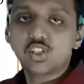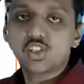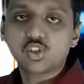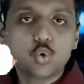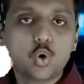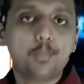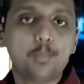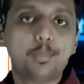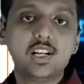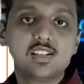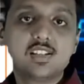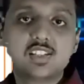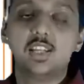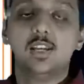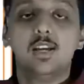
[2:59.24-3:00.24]
two operands.
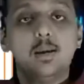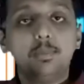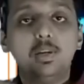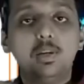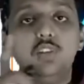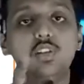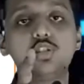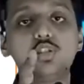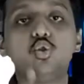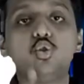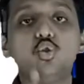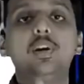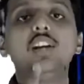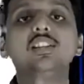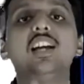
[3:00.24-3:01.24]
See, previous two
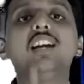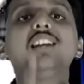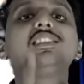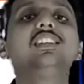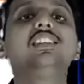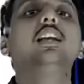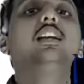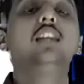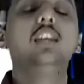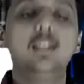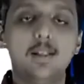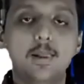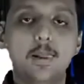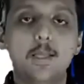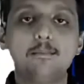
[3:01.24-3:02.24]
operands are C and D.
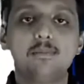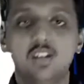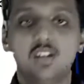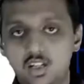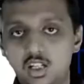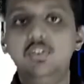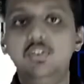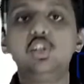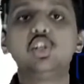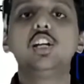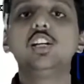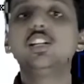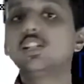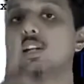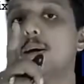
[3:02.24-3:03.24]

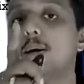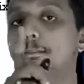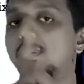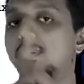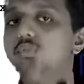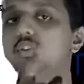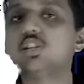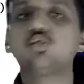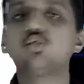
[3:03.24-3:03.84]
Divisions, previous two